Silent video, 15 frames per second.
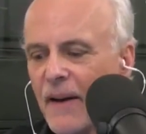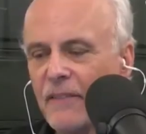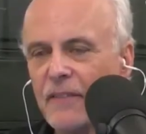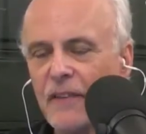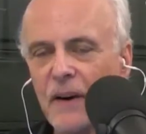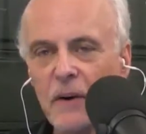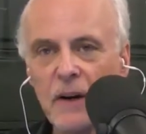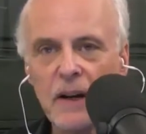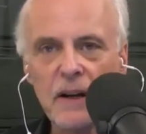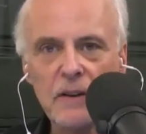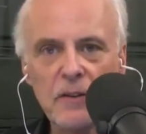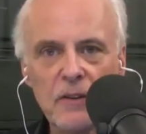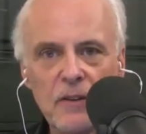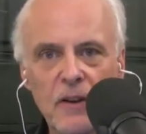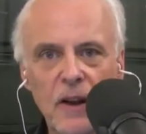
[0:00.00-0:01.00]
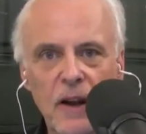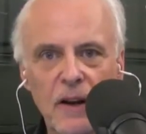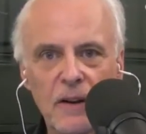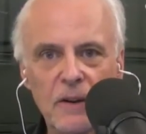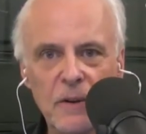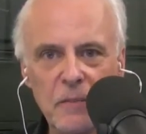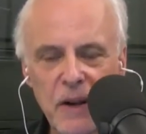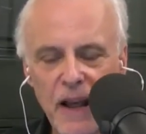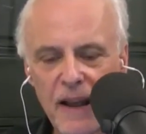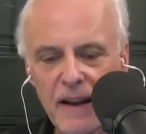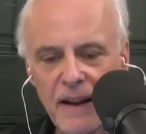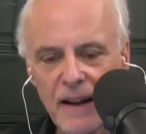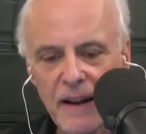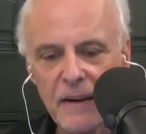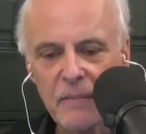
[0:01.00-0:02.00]
very interesting and
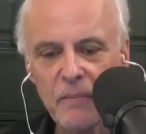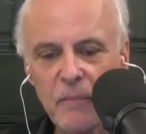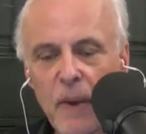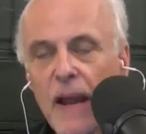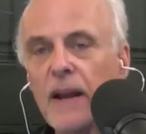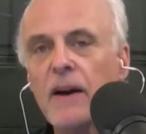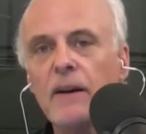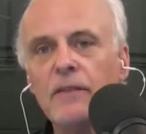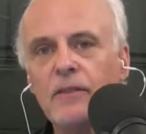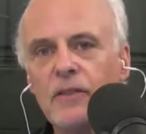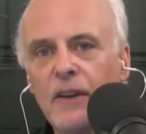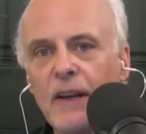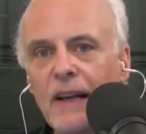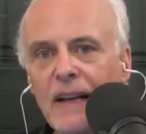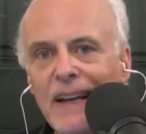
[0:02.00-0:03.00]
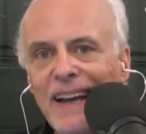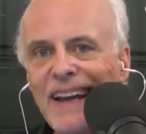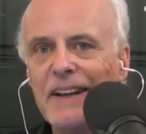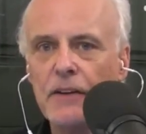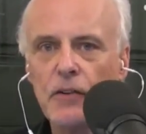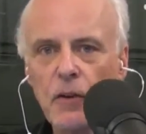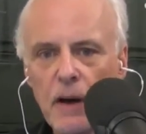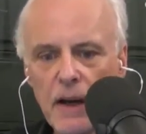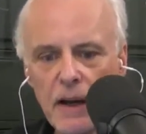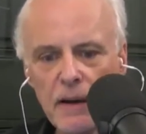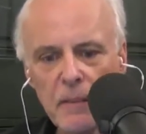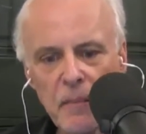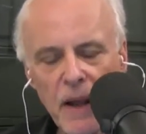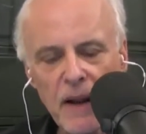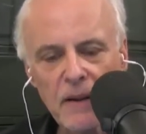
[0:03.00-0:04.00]
illuminating, and it made us intrigued.
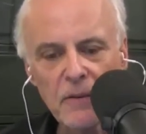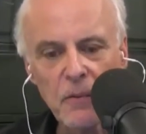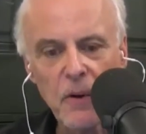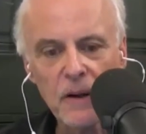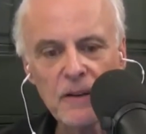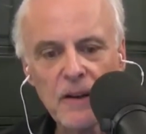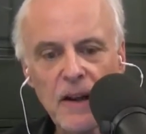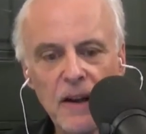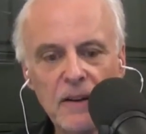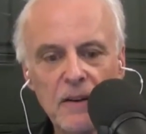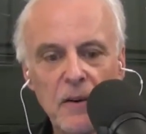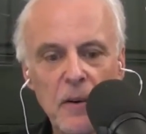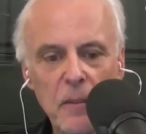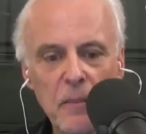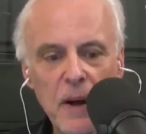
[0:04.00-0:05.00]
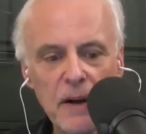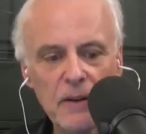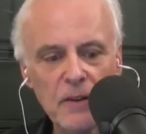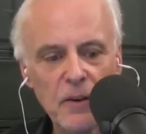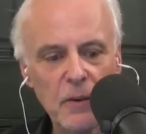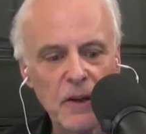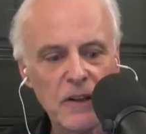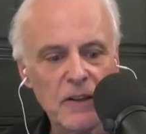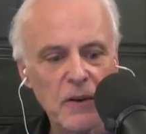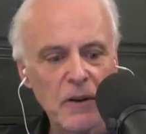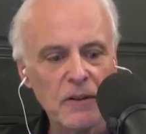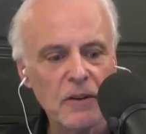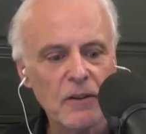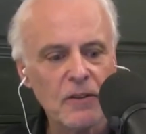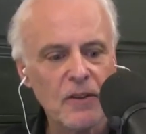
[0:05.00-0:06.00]
It made us want to get to know him better. So he
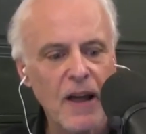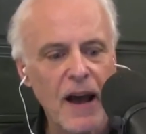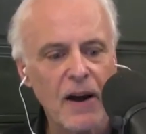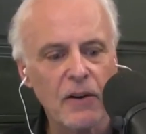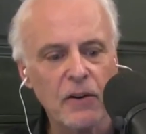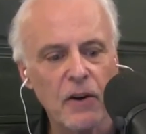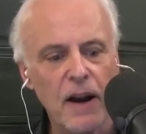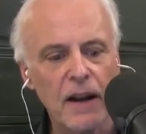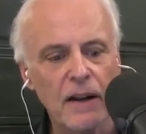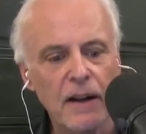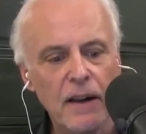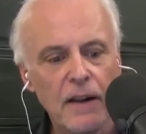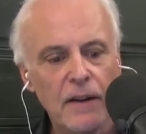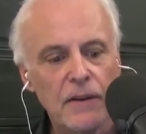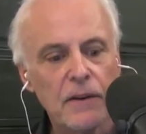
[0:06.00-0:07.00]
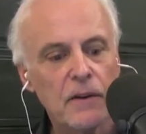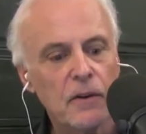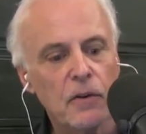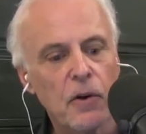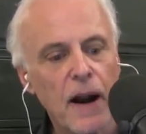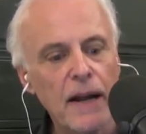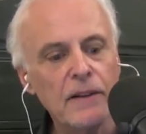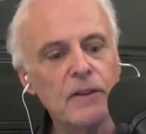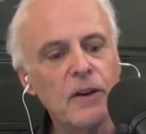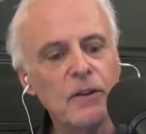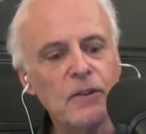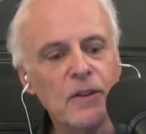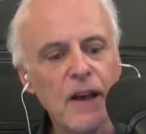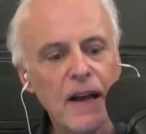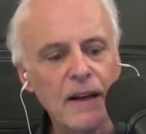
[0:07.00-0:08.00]
joins us now. Greg
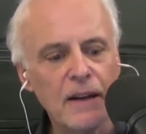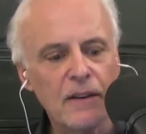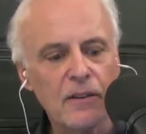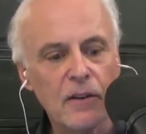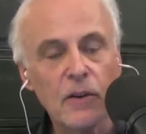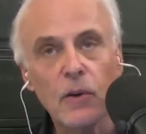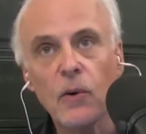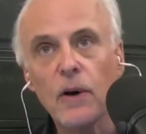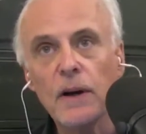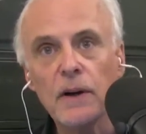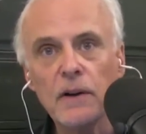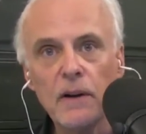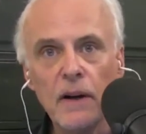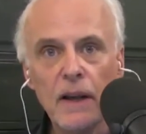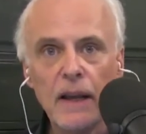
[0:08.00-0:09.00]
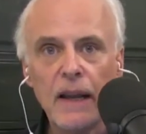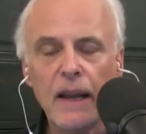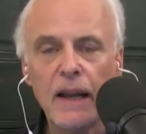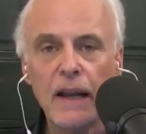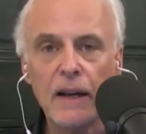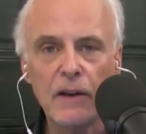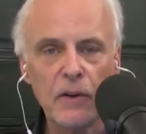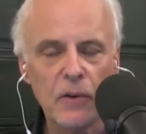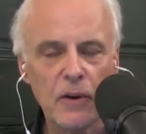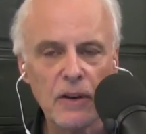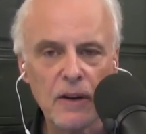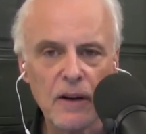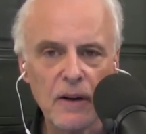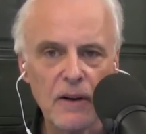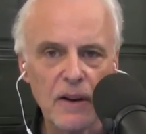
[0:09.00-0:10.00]
Doucette is a lawyer in North
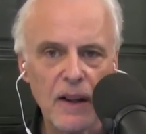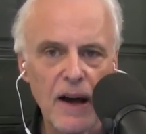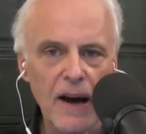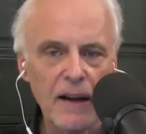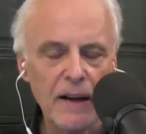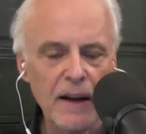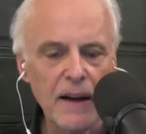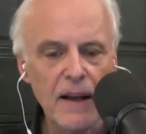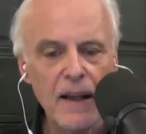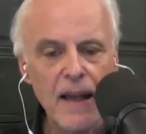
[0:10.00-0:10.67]
Carolina.